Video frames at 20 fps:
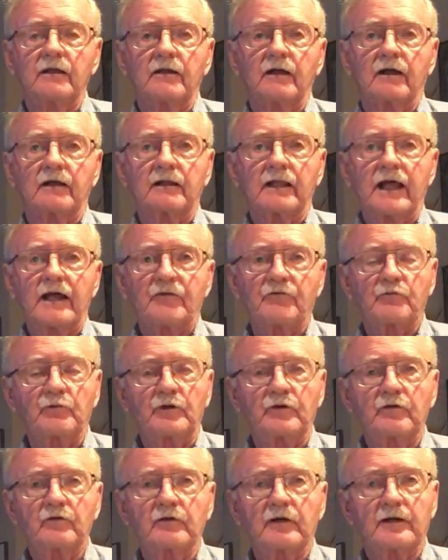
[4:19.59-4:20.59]
a glass
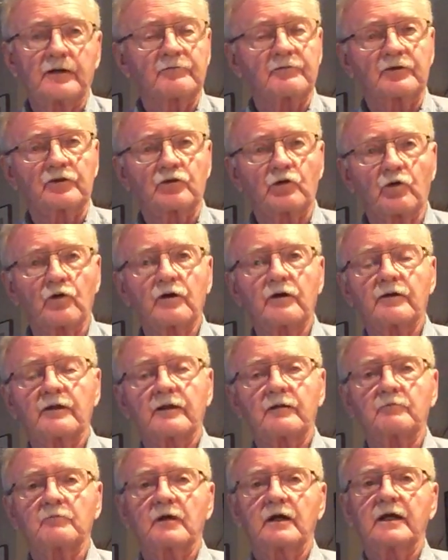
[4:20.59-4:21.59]
window out of a door
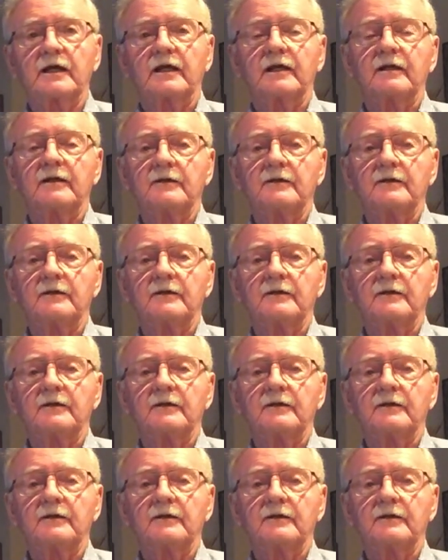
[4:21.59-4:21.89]
that my